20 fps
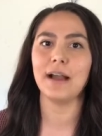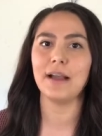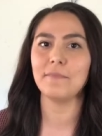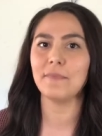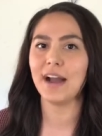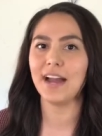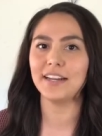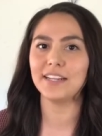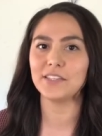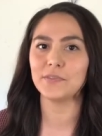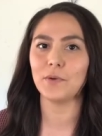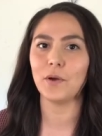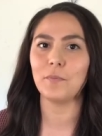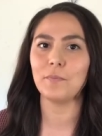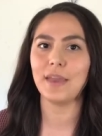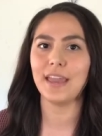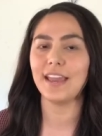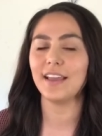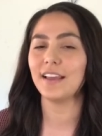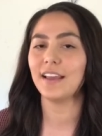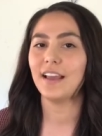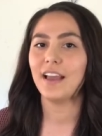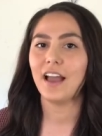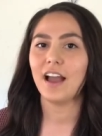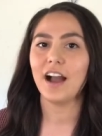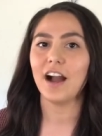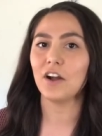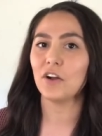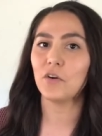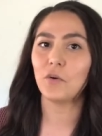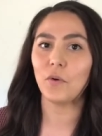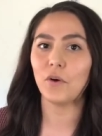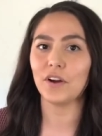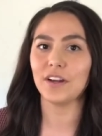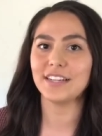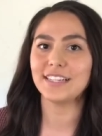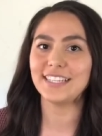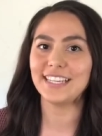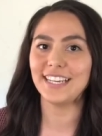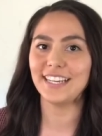I might as well make a
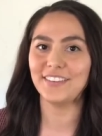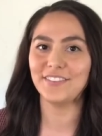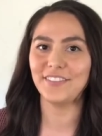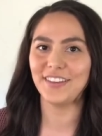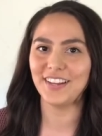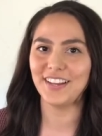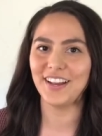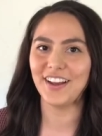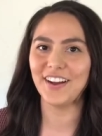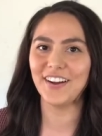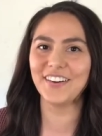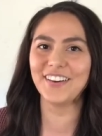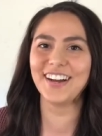quarantine video